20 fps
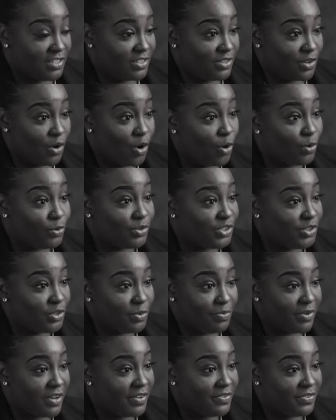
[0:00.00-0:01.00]
holding your
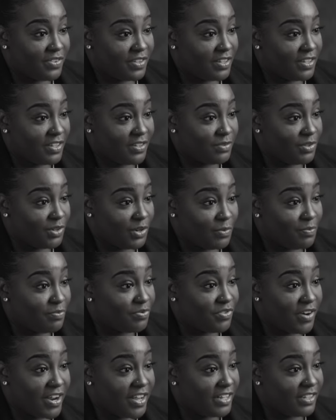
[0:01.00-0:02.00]
breath, you know,
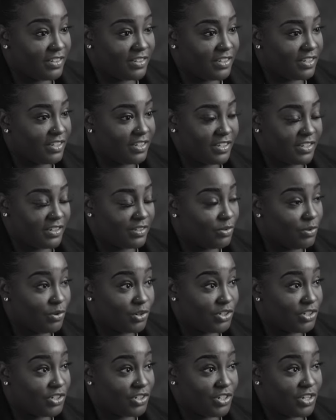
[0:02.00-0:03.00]
praying, thinking,
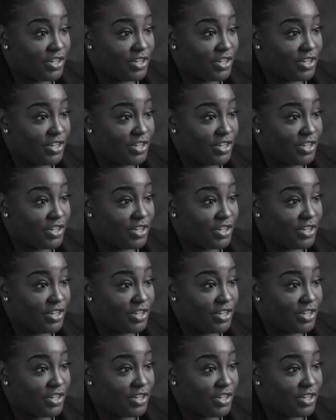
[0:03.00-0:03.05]
gosh,